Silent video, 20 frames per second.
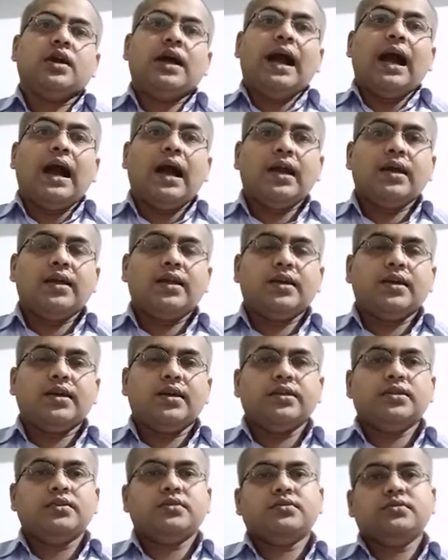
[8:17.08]

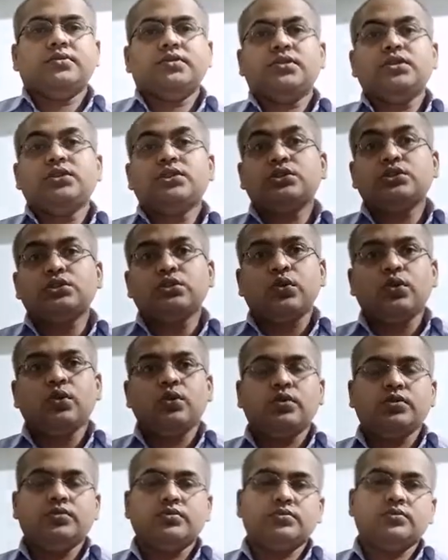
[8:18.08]
iron,
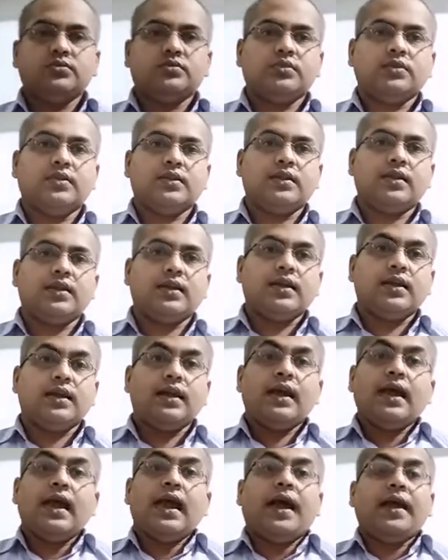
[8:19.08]
stone.
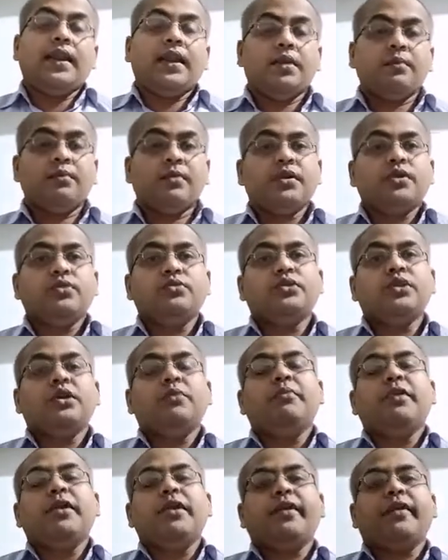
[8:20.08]
And number two, the
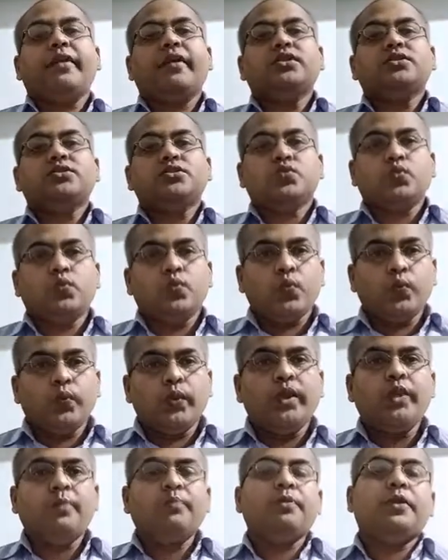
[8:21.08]
materials
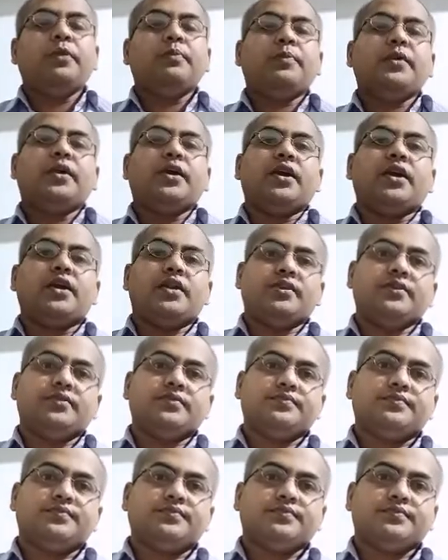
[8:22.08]
we prepared
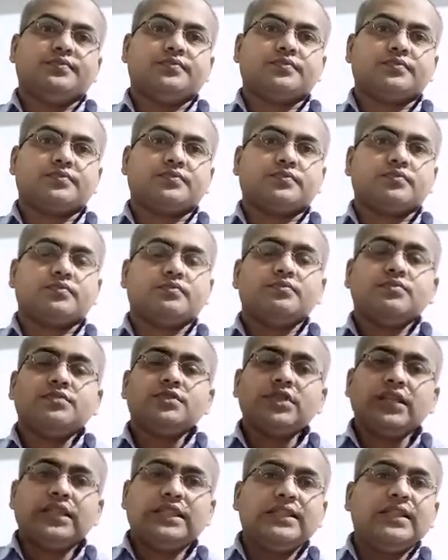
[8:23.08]

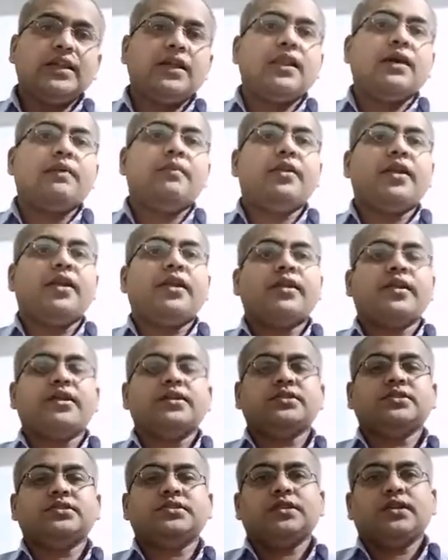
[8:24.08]
in the
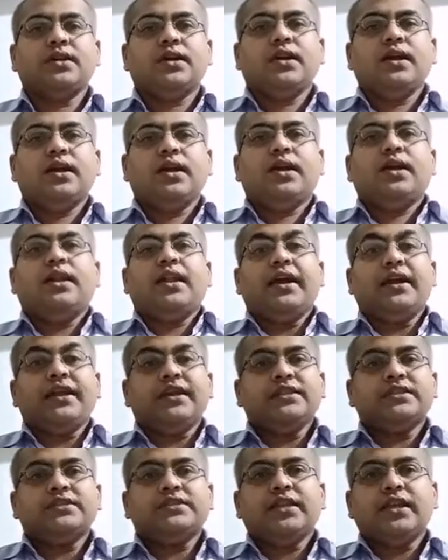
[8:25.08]
laboratories,
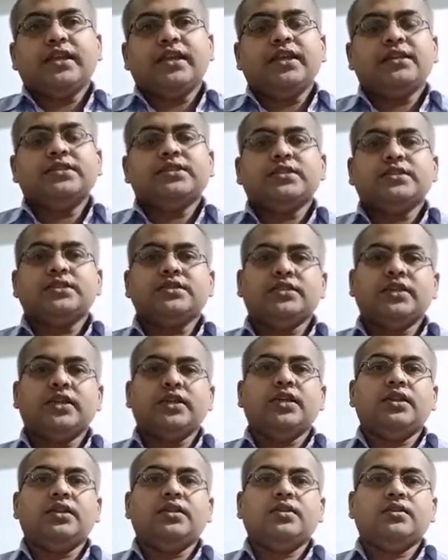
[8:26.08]
like stainless
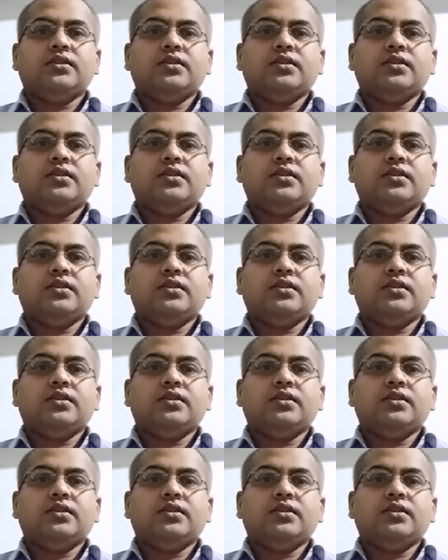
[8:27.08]
steel,